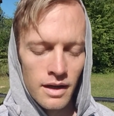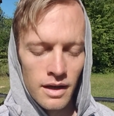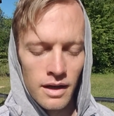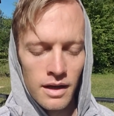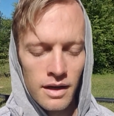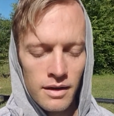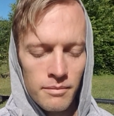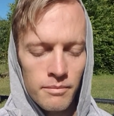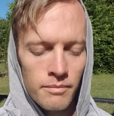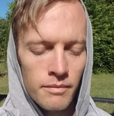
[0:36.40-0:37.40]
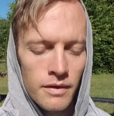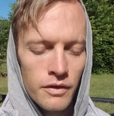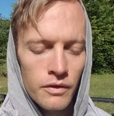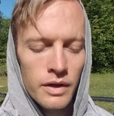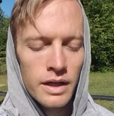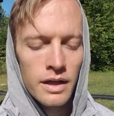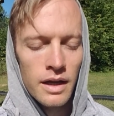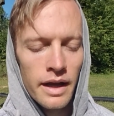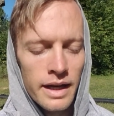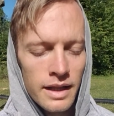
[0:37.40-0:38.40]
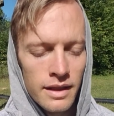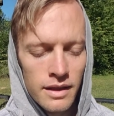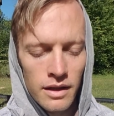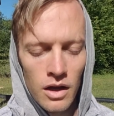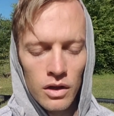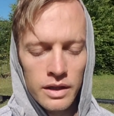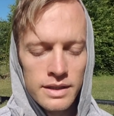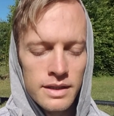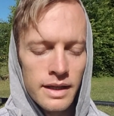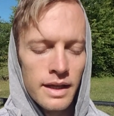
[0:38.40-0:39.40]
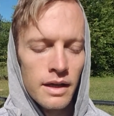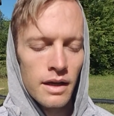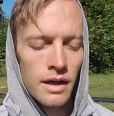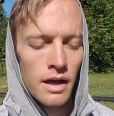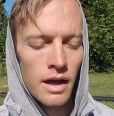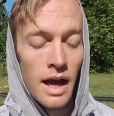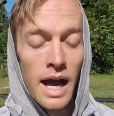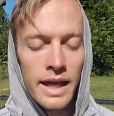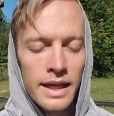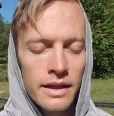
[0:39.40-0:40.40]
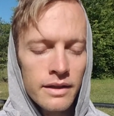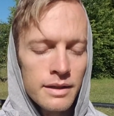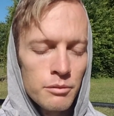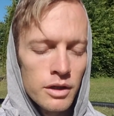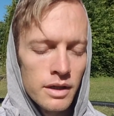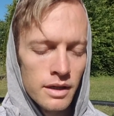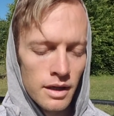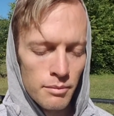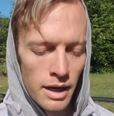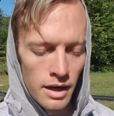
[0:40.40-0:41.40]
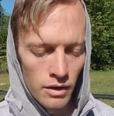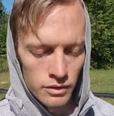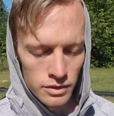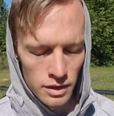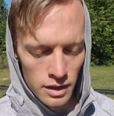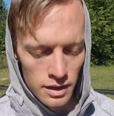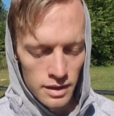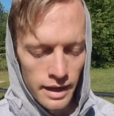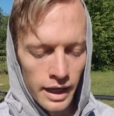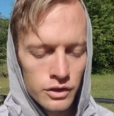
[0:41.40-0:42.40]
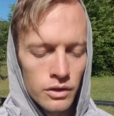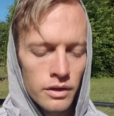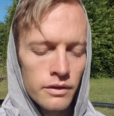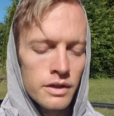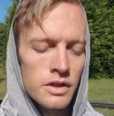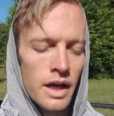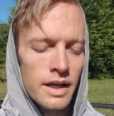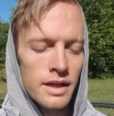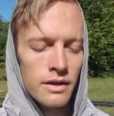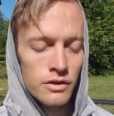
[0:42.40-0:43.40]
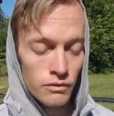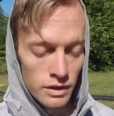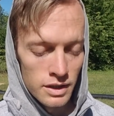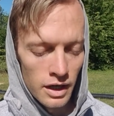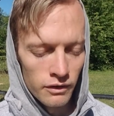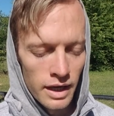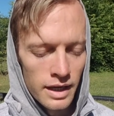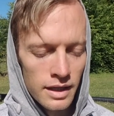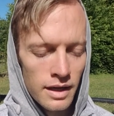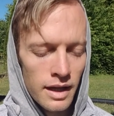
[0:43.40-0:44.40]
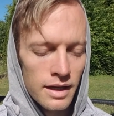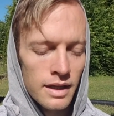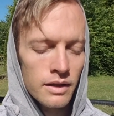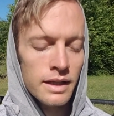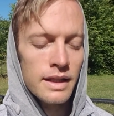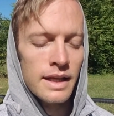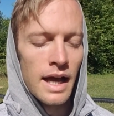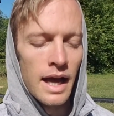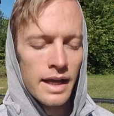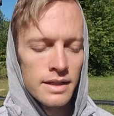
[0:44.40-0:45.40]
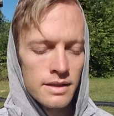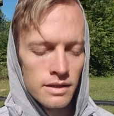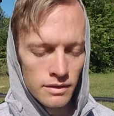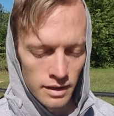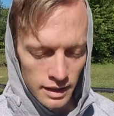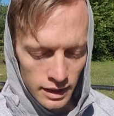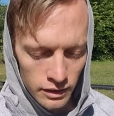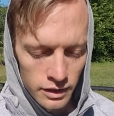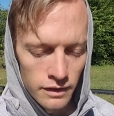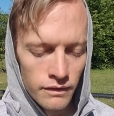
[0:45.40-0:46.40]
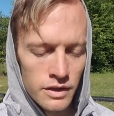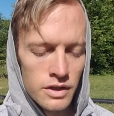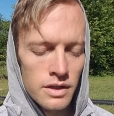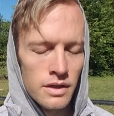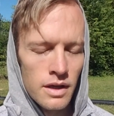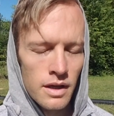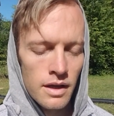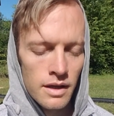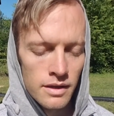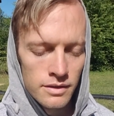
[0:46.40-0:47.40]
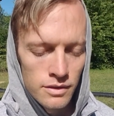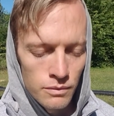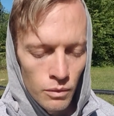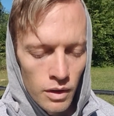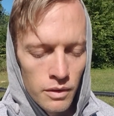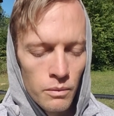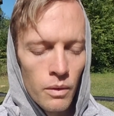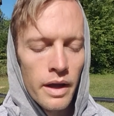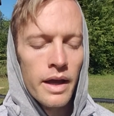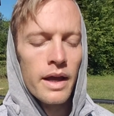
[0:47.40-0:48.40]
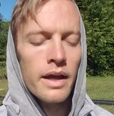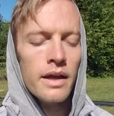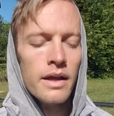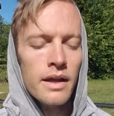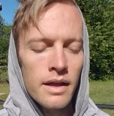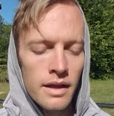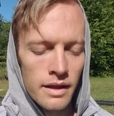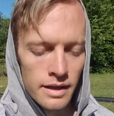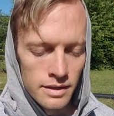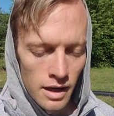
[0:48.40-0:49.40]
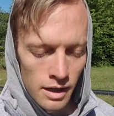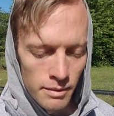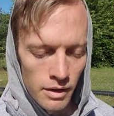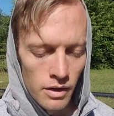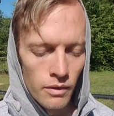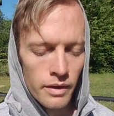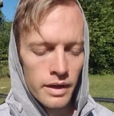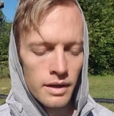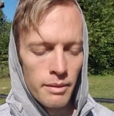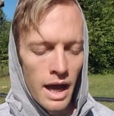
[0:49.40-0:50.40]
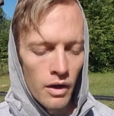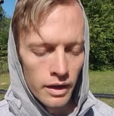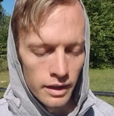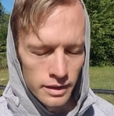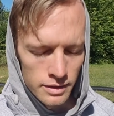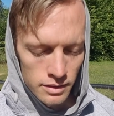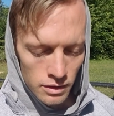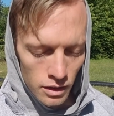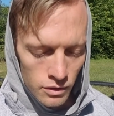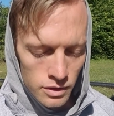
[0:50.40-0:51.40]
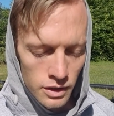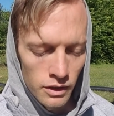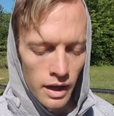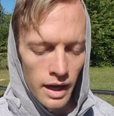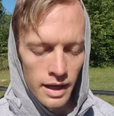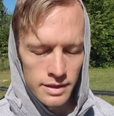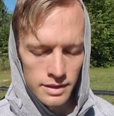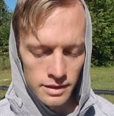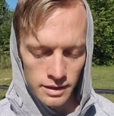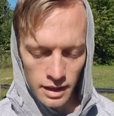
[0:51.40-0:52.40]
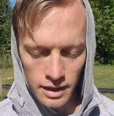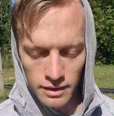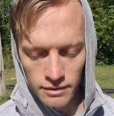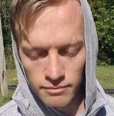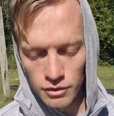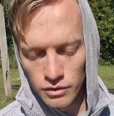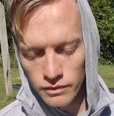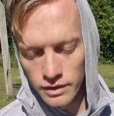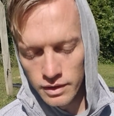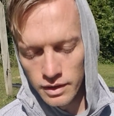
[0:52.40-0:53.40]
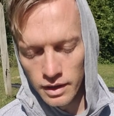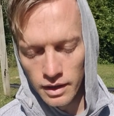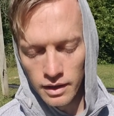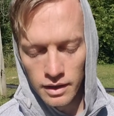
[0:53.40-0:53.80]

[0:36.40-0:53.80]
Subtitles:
If you read any holistic eye healing book about naturally regenerating and healing the eyes and healing your vision, this is one way they talk about going about it, is closing your eyes and just kind of moving your